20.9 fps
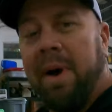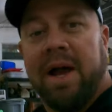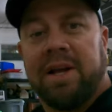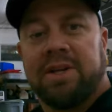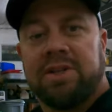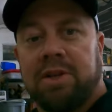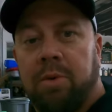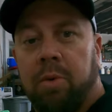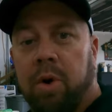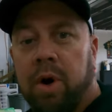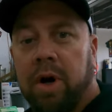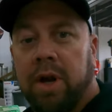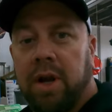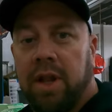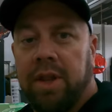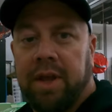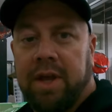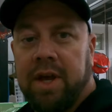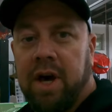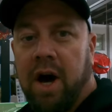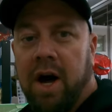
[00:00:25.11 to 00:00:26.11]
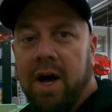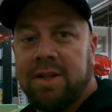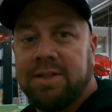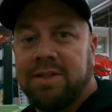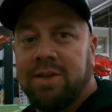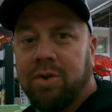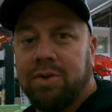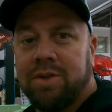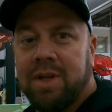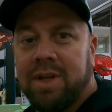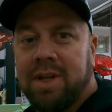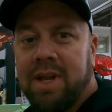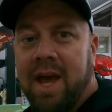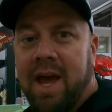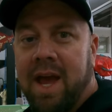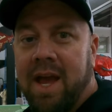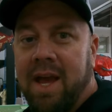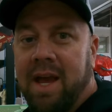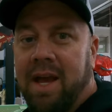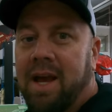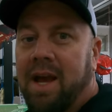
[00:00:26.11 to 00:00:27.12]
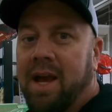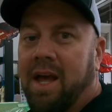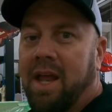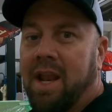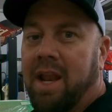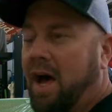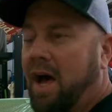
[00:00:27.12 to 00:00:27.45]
actually working on the console today, and